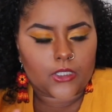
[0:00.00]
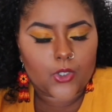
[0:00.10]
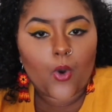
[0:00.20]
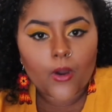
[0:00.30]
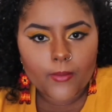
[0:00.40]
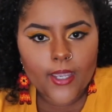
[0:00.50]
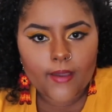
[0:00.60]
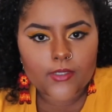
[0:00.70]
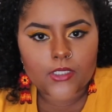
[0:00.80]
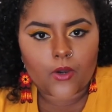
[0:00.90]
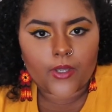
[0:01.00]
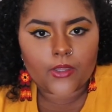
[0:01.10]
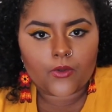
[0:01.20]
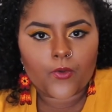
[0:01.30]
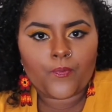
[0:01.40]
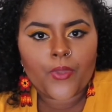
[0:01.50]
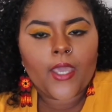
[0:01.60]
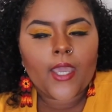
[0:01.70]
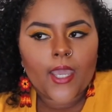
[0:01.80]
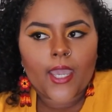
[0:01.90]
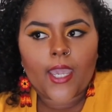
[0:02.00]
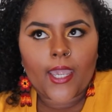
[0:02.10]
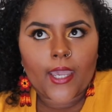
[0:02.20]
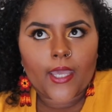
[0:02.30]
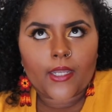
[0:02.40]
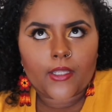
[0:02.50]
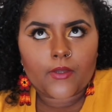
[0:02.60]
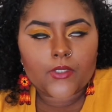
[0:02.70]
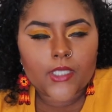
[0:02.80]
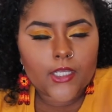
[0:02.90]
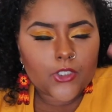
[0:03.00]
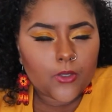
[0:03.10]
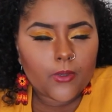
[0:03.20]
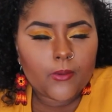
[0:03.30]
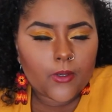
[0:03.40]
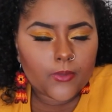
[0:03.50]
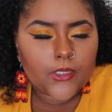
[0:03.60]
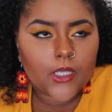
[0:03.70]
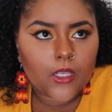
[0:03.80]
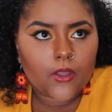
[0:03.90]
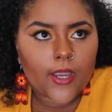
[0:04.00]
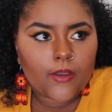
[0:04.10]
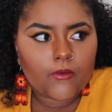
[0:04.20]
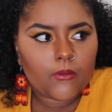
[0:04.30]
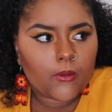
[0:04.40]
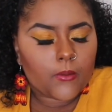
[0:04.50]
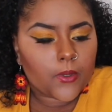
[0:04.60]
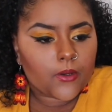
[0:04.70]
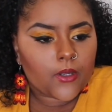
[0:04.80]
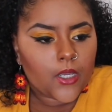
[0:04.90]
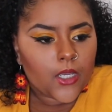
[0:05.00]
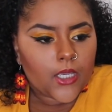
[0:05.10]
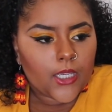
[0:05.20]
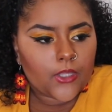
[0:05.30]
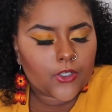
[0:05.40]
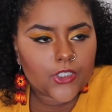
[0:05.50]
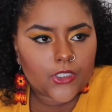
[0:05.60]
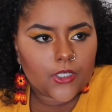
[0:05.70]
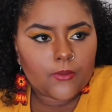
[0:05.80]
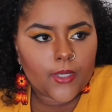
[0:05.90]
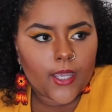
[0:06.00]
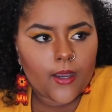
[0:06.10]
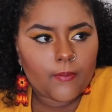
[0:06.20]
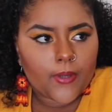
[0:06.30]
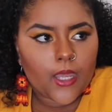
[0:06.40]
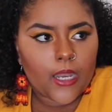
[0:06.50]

torment I was going through. And there was like two people in particular I can remember either stood me up